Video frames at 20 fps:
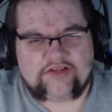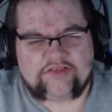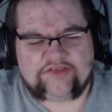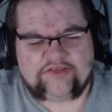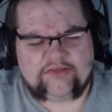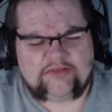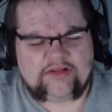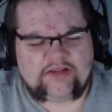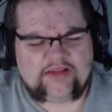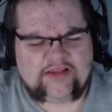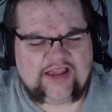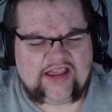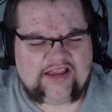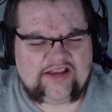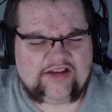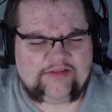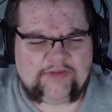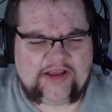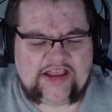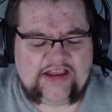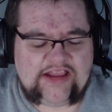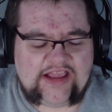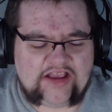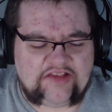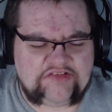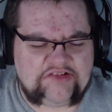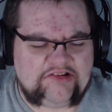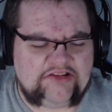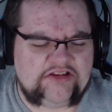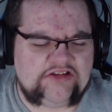Because I
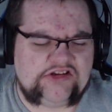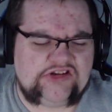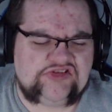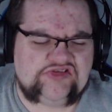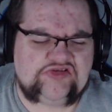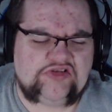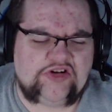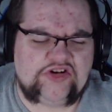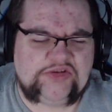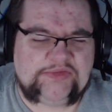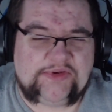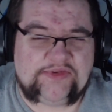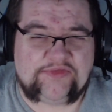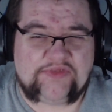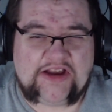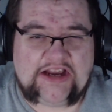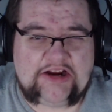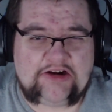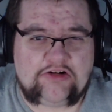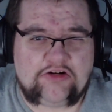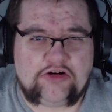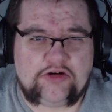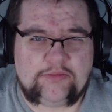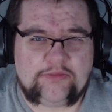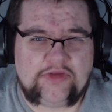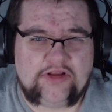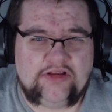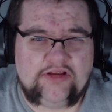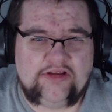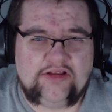accidentally discharged my
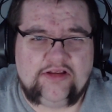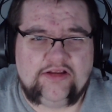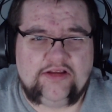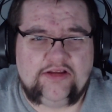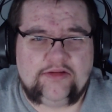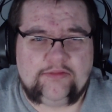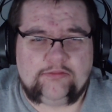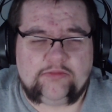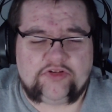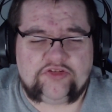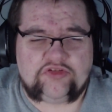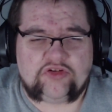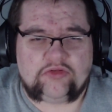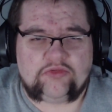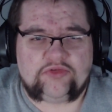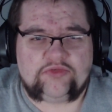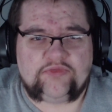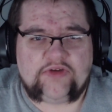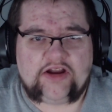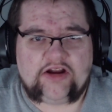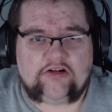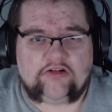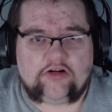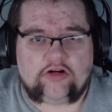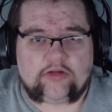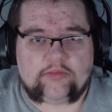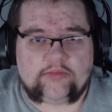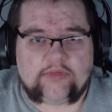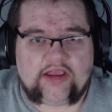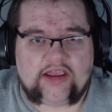firearm, my service
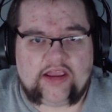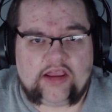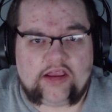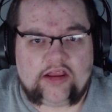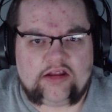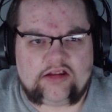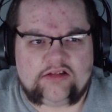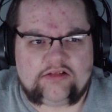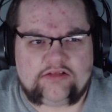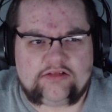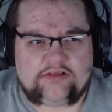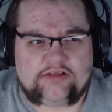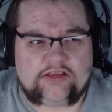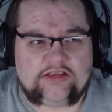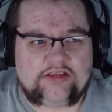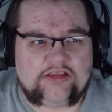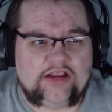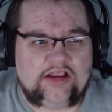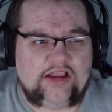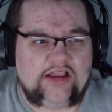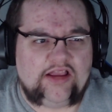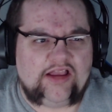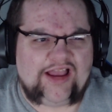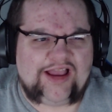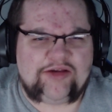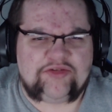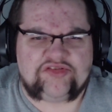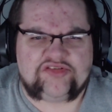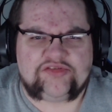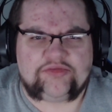firearm, and
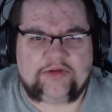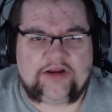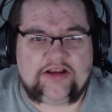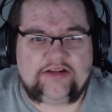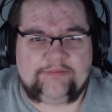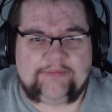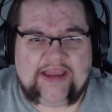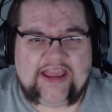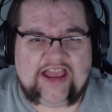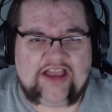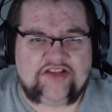I was surrounded.